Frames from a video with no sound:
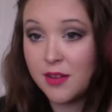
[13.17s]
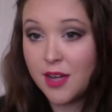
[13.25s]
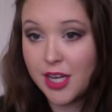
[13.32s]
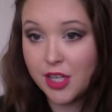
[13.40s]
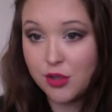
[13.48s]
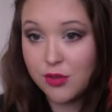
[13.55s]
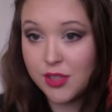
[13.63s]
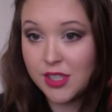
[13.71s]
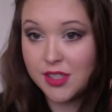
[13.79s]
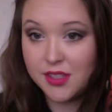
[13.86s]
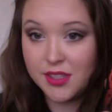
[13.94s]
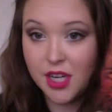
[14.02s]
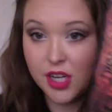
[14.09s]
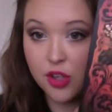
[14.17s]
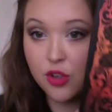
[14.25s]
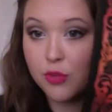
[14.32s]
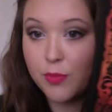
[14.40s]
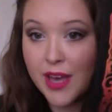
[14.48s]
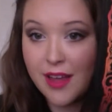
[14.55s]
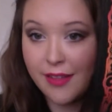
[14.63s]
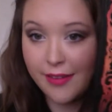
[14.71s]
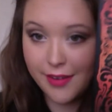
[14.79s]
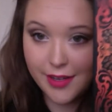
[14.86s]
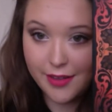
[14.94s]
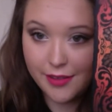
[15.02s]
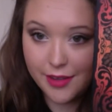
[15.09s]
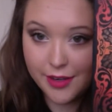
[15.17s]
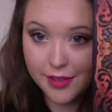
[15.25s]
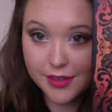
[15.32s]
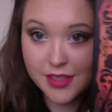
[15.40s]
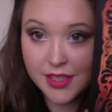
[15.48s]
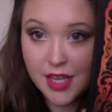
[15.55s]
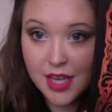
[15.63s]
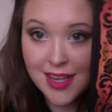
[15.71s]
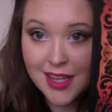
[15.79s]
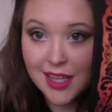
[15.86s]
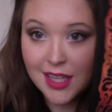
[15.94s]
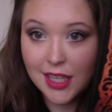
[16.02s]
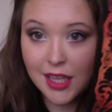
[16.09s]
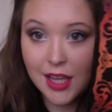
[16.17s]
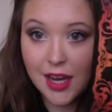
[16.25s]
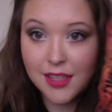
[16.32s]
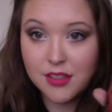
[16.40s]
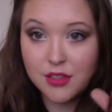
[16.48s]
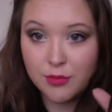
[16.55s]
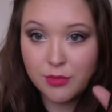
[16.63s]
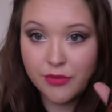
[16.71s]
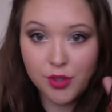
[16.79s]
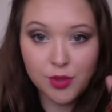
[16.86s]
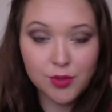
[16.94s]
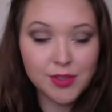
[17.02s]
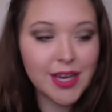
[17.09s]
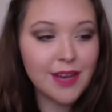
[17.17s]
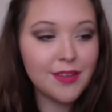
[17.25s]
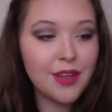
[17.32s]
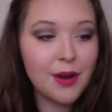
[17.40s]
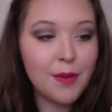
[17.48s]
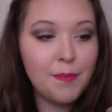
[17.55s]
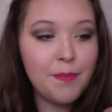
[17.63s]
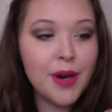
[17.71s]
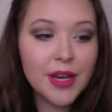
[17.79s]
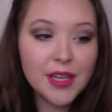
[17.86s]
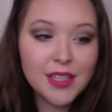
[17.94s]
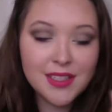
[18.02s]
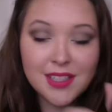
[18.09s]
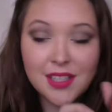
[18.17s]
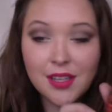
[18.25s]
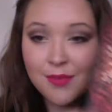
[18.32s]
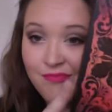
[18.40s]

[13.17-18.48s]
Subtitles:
I know this is not a new palette and there's lots of reviews out there, but